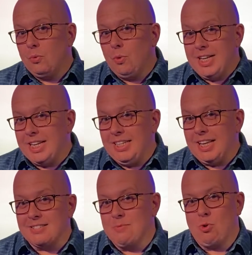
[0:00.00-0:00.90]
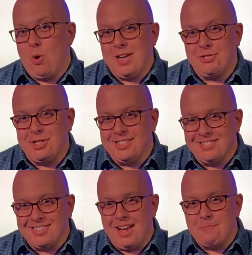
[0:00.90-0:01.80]
We did get some
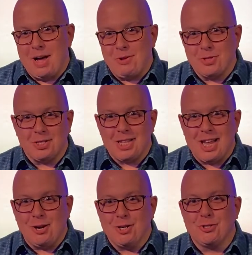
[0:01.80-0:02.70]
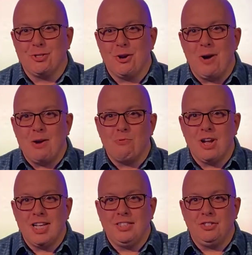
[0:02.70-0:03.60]
questions about the letter, so I
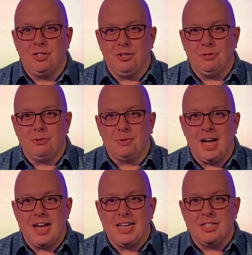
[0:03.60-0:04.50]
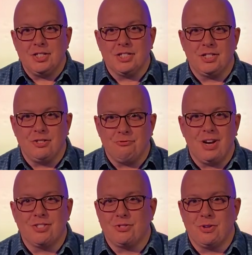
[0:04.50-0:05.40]
wanted to just
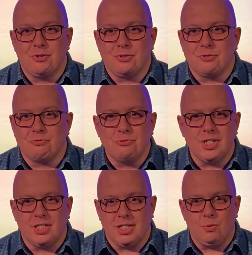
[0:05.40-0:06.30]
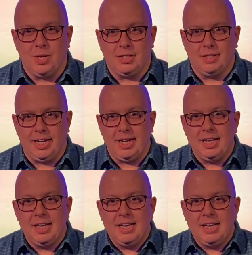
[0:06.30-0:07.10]
address those really quickly.